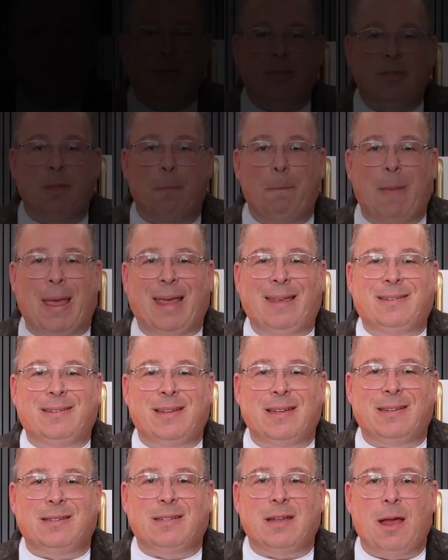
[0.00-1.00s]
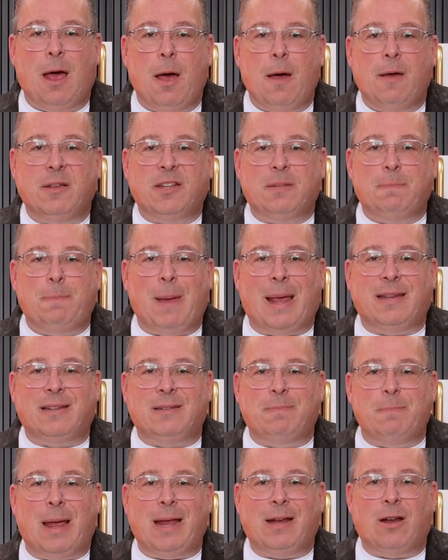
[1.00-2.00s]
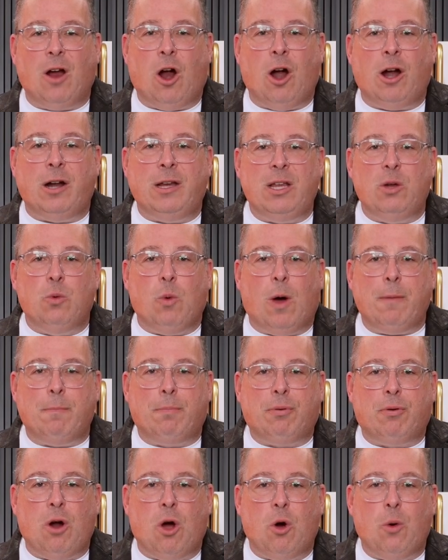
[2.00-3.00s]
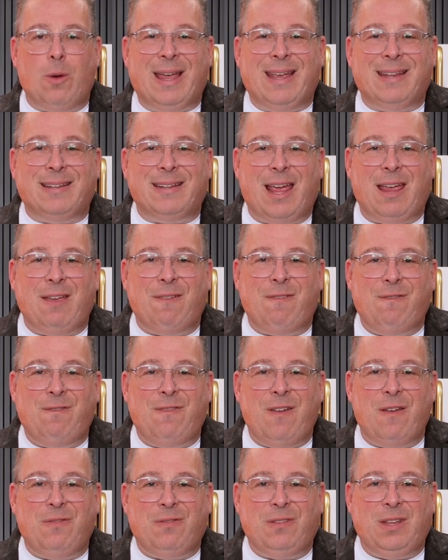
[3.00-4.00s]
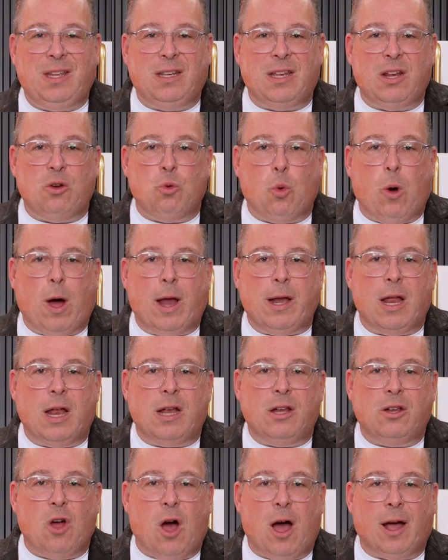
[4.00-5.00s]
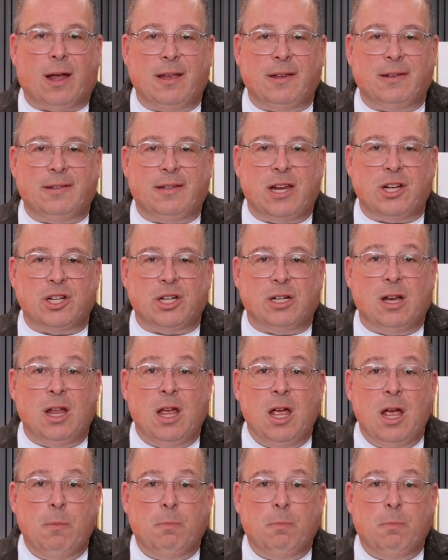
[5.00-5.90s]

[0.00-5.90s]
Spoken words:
The Baseus Spacemate RD1 Pro is a 15-in-1 docking station,